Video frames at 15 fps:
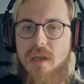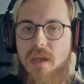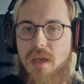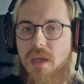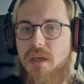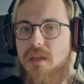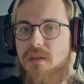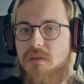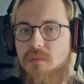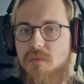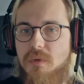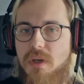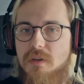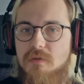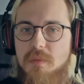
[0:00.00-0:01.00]
And
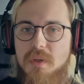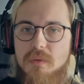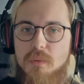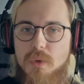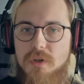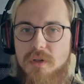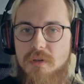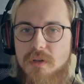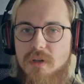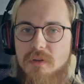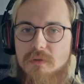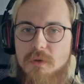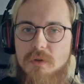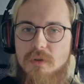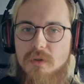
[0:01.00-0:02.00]
I've been working here
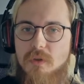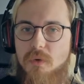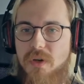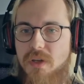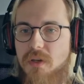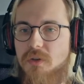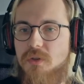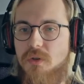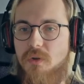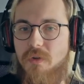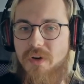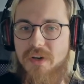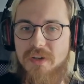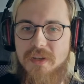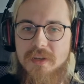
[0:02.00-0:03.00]
for three years
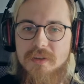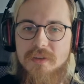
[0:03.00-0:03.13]
already.